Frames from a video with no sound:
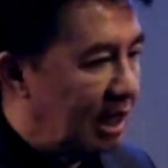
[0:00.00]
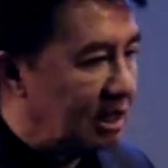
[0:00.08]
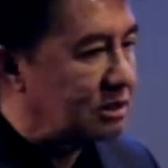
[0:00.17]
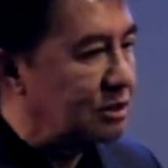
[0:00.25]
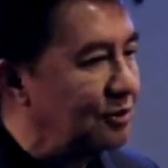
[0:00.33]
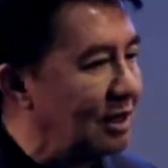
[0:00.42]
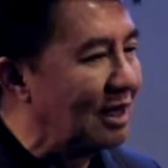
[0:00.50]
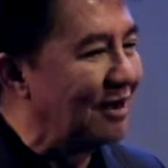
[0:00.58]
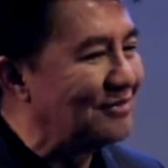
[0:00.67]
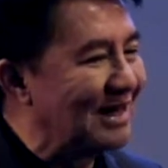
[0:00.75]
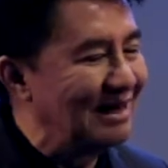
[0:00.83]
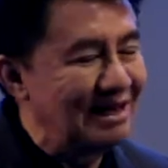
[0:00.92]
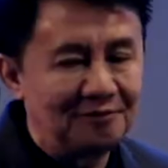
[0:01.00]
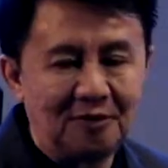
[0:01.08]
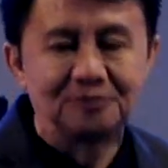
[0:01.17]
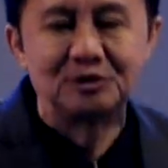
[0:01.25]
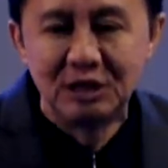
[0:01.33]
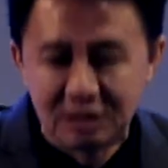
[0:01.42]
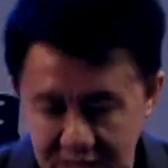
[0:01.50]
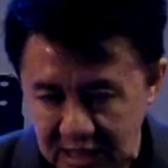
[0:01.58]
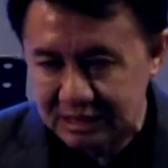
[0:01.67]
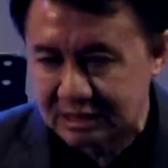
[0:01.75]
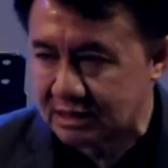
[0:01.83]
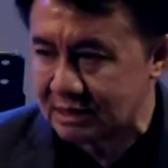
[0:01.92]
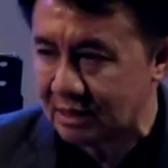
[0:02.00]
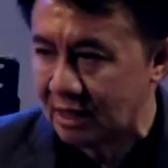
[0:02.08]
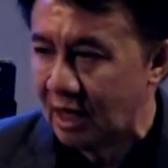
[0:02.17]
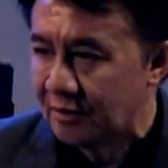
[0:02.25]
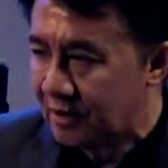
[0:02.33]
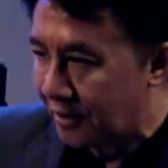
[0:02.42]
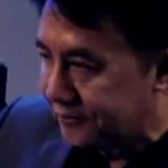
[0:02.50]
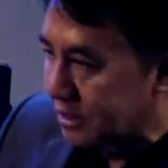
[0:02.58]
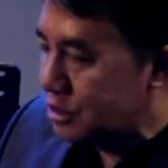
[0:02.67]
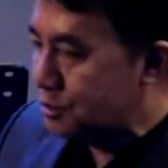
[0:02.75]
us, we have the life of Jesus. We have the